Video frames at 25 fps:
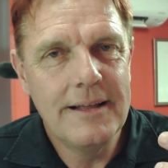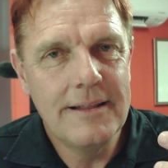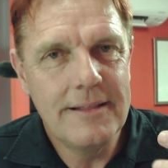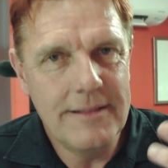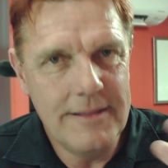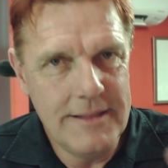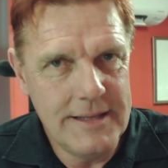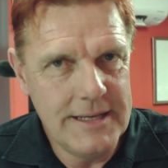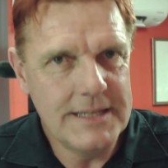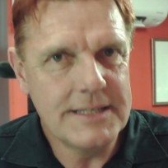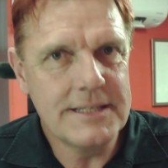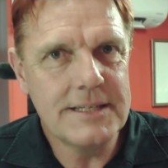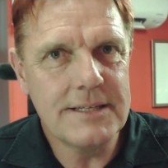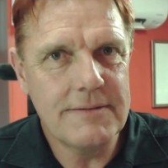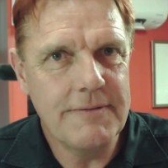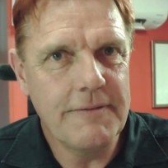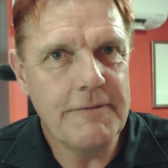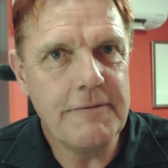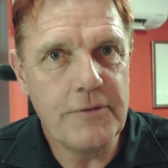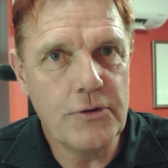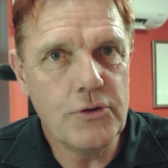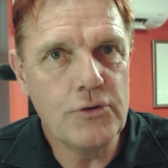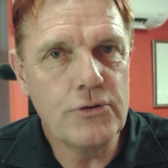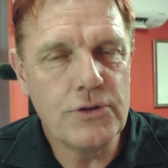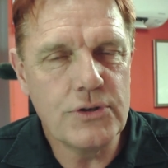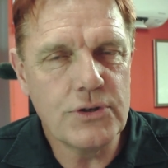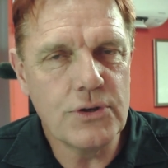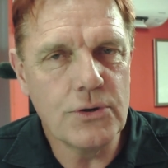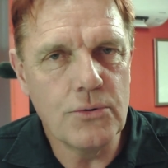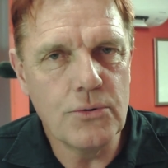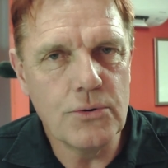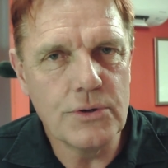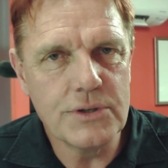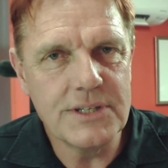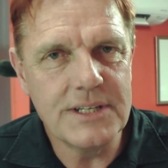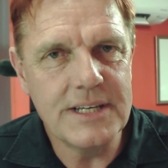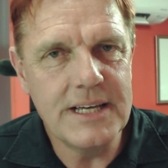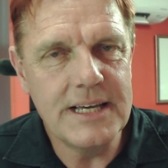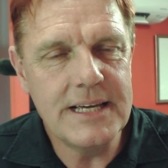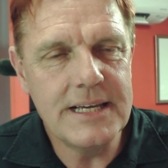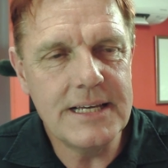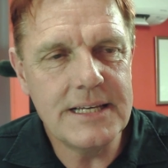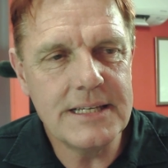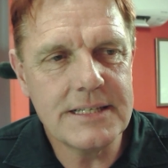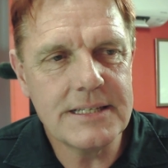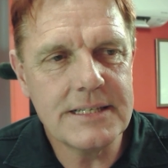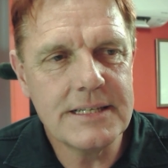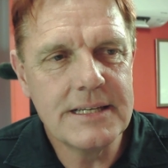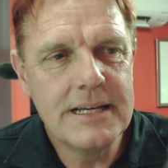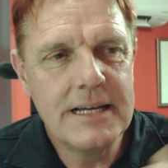this food source
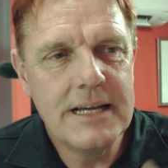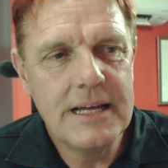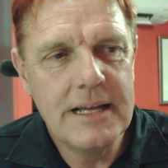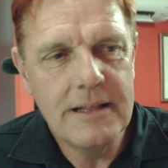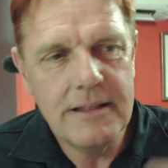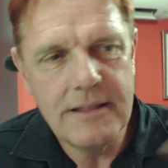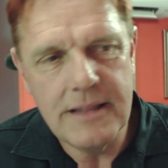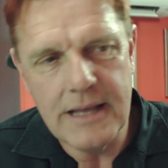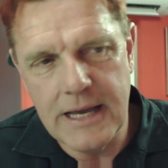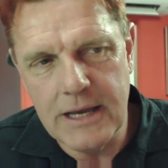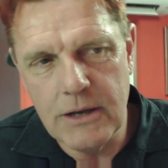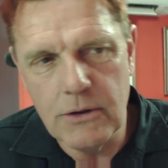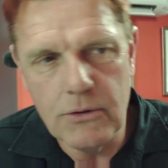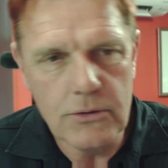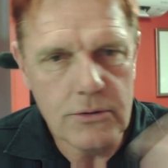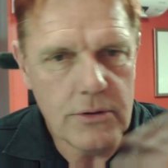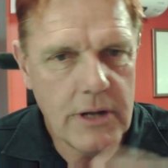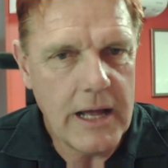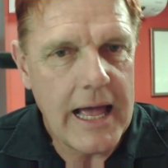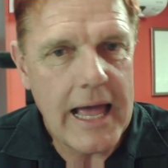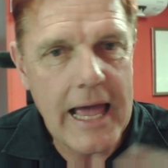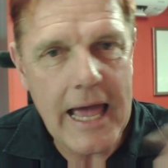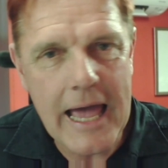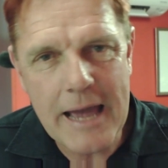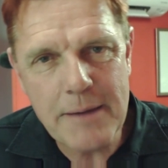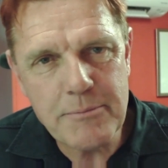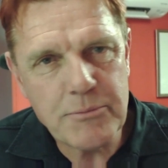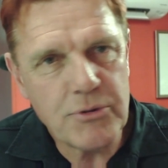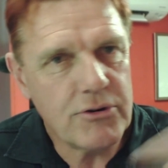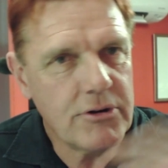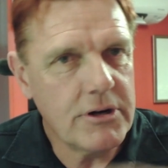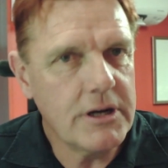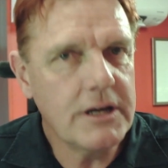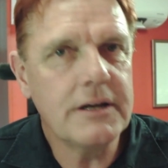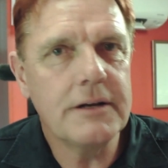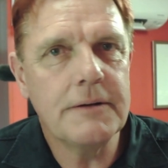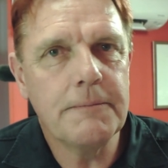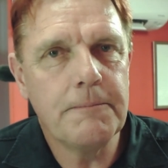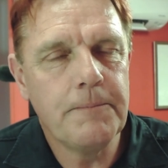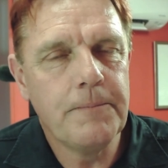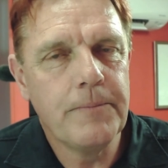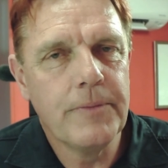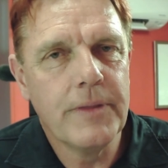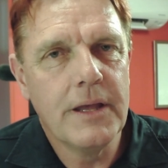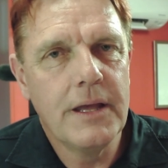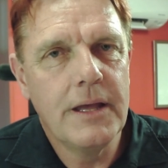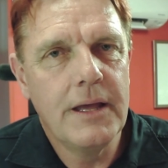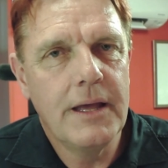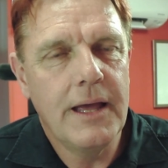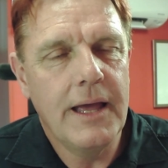is, they all hammer it,
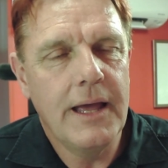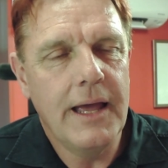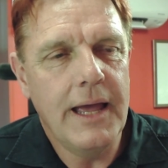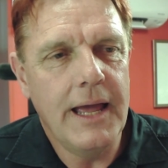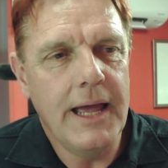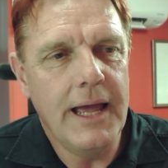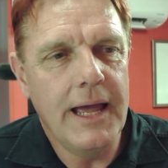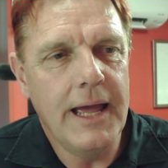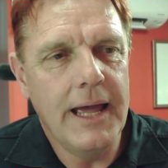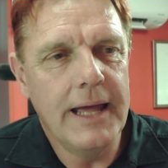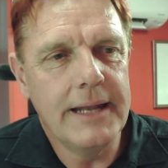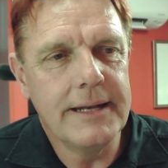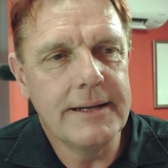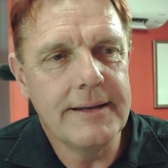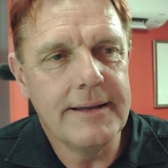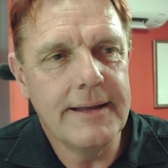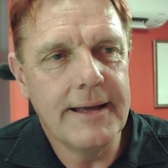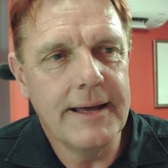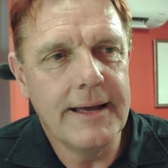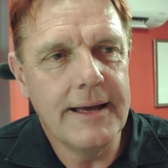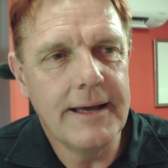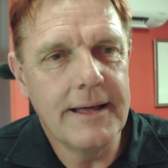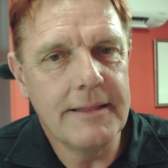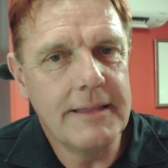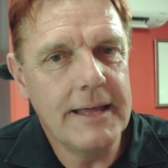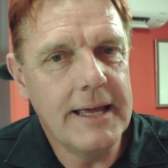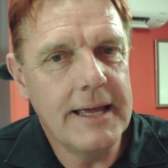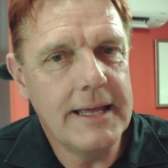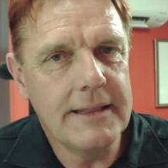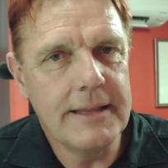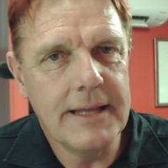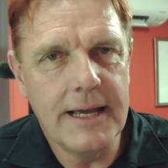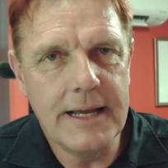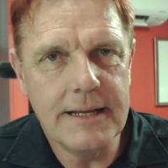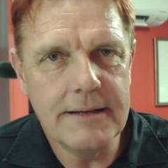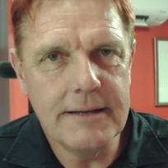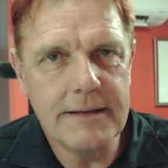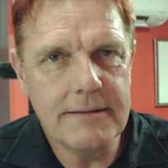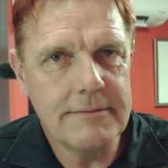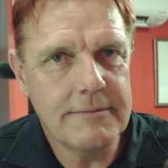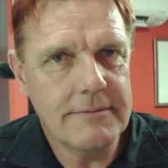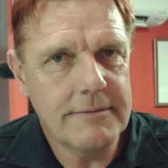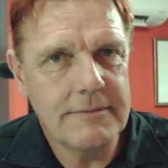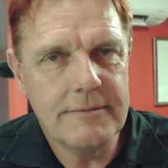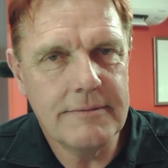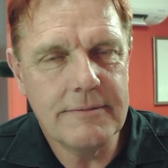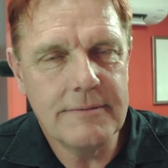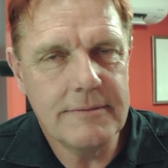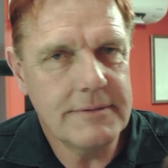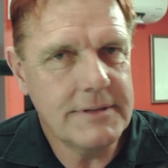and then they
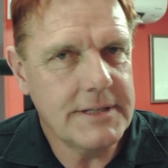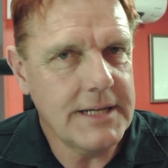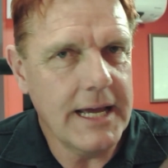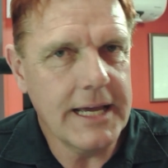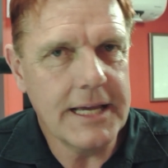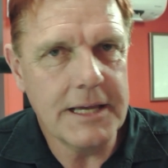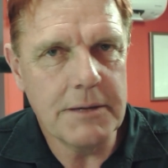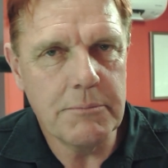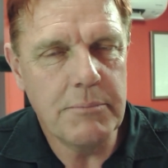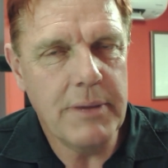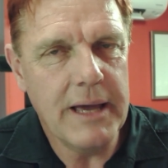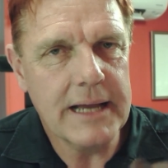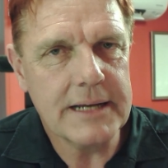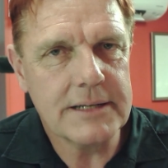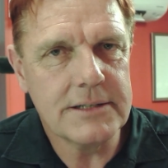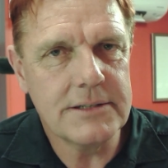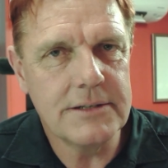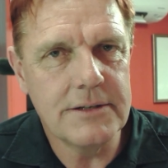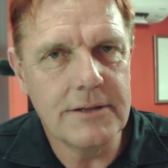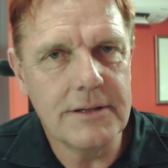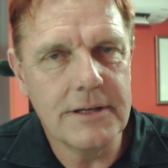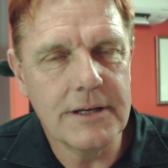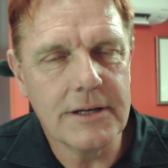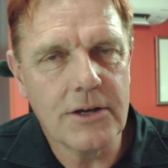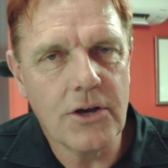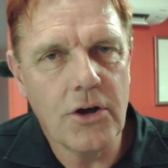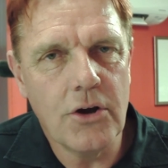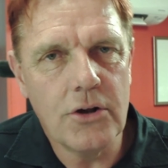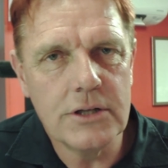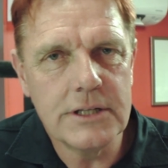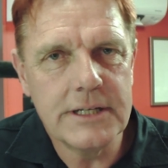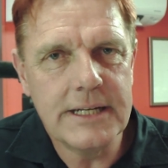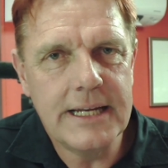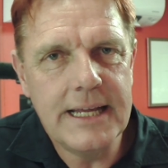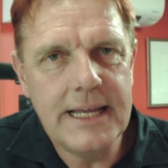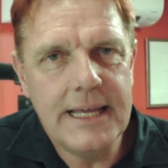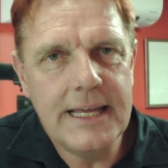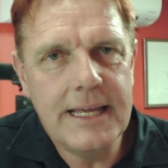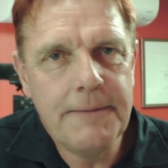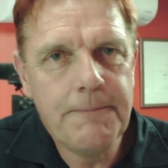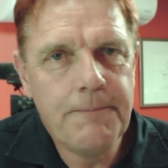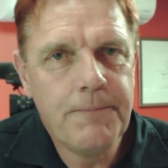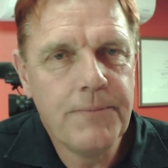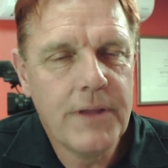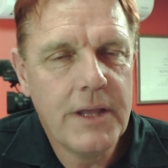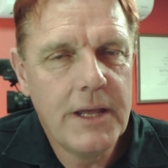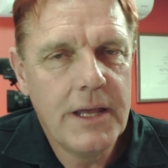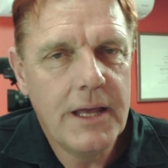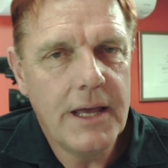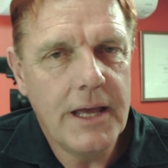take it back to the colony.
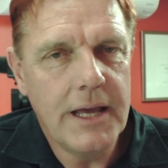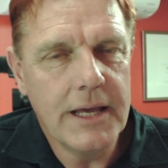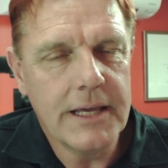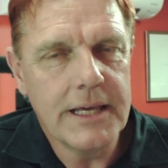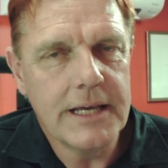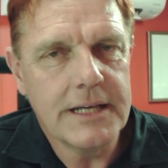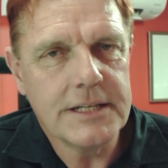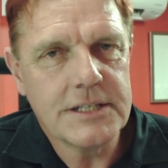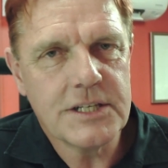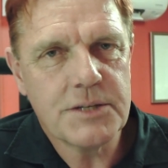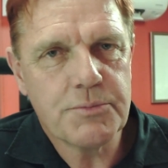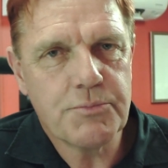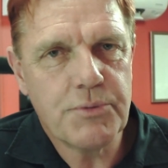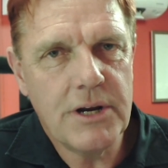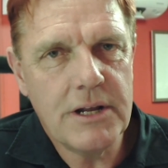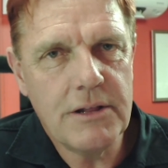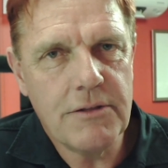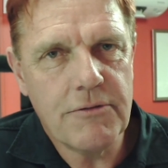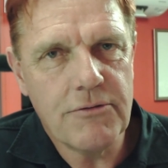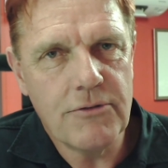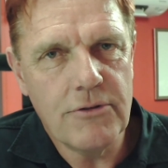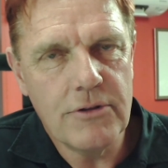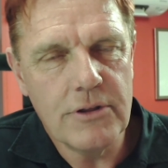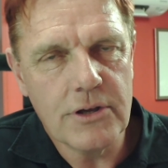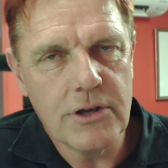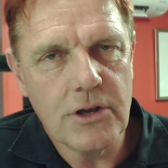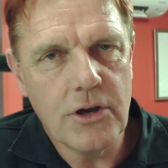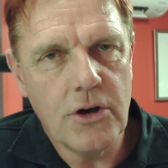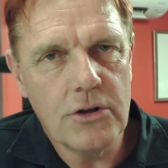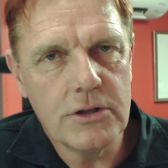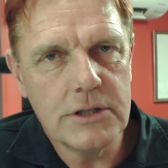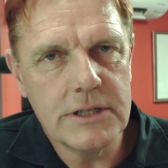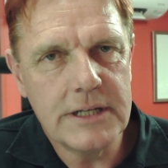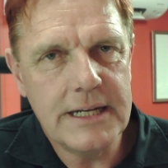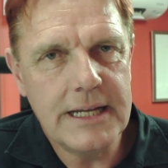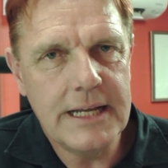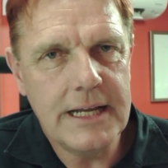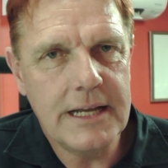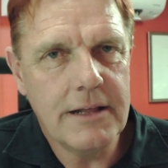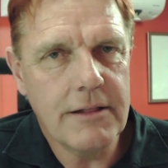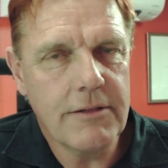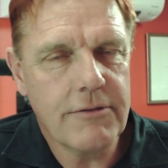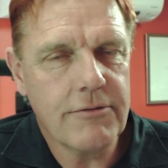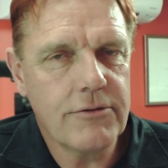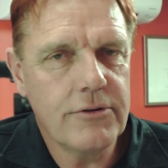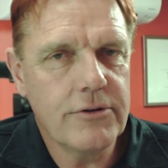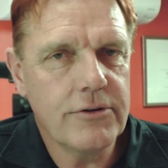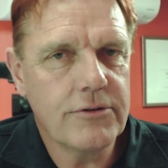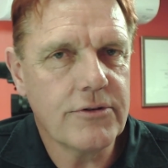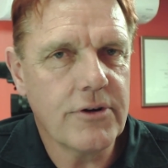It gets spread through the colony, and
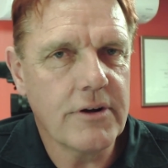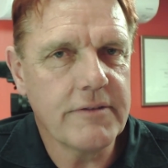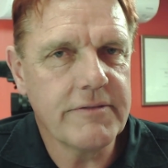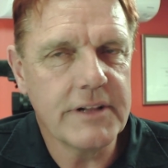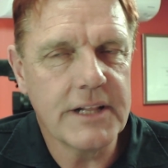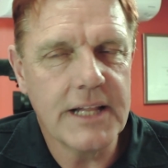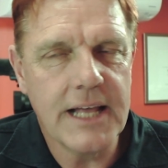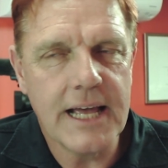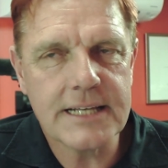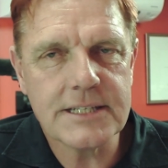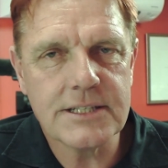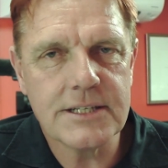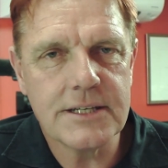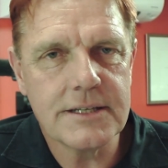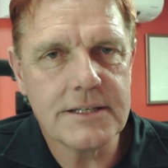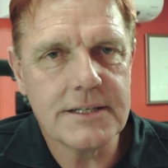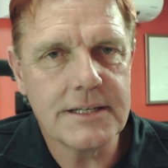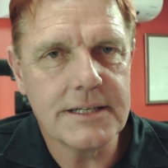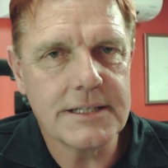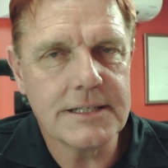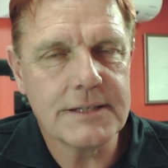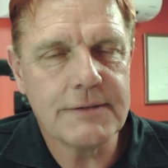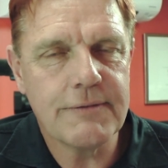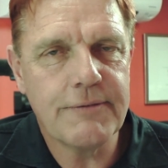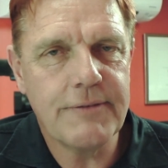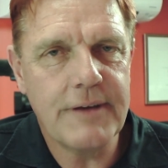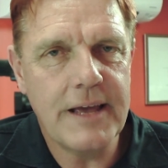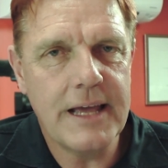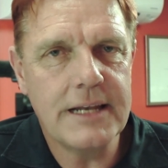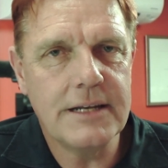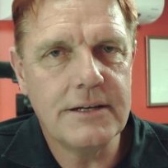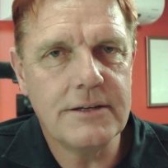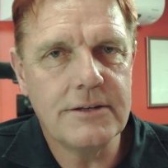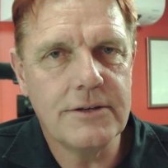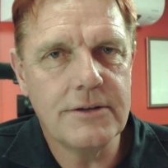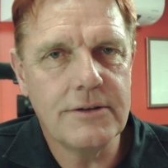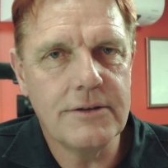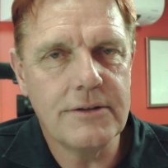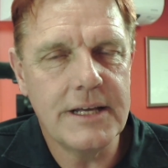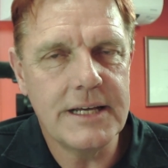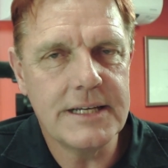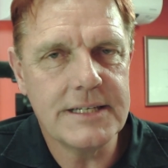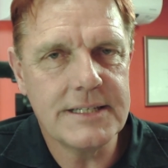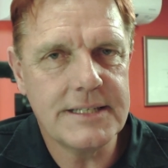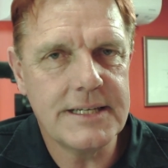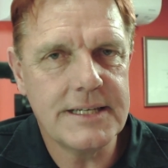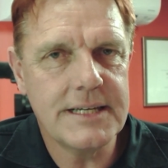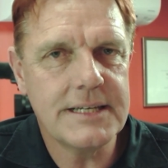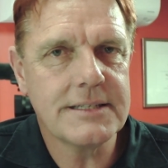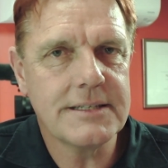through trophallaxis it's fed to their
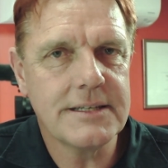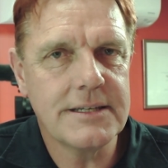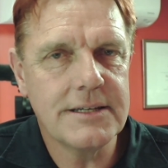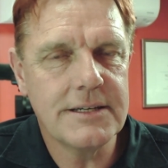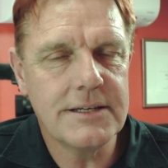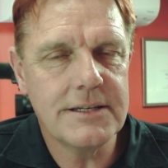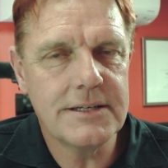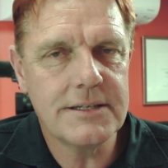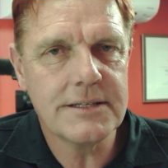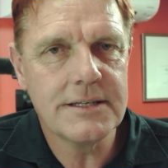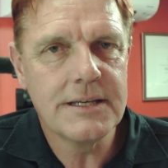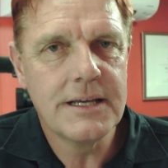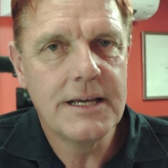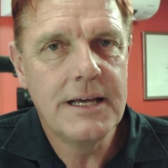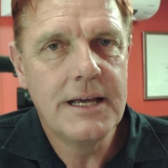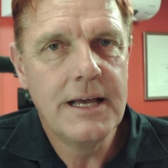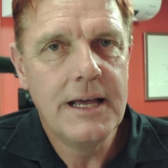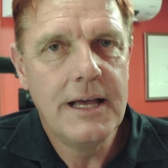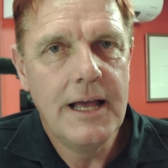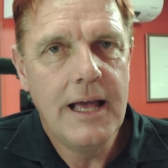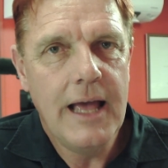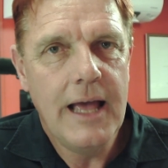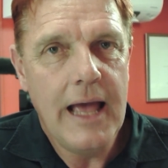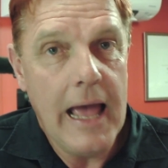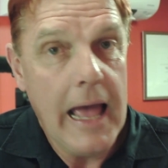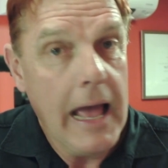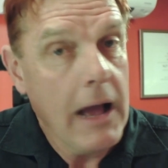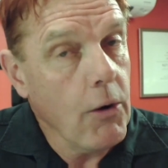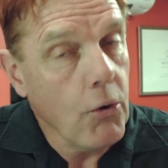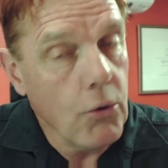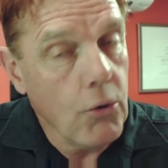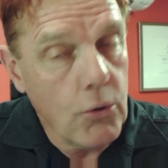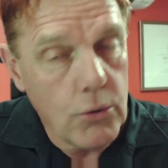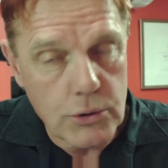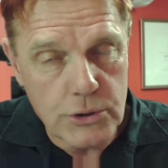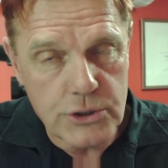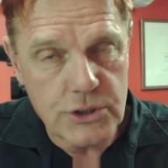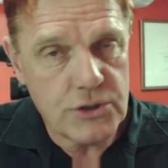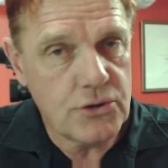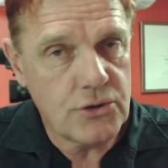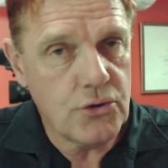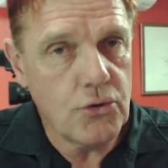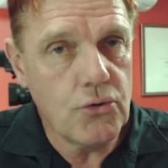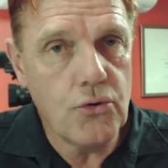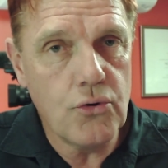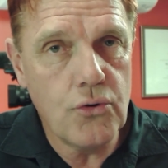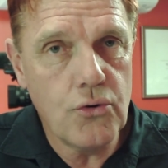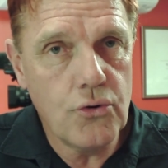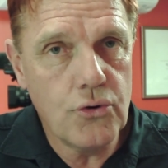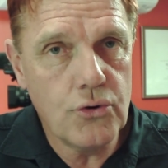sisters or
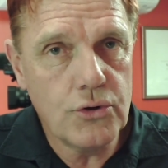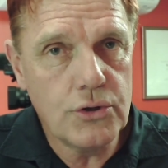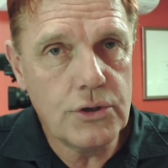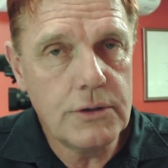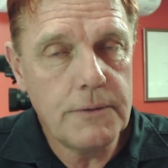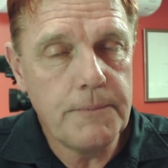stored.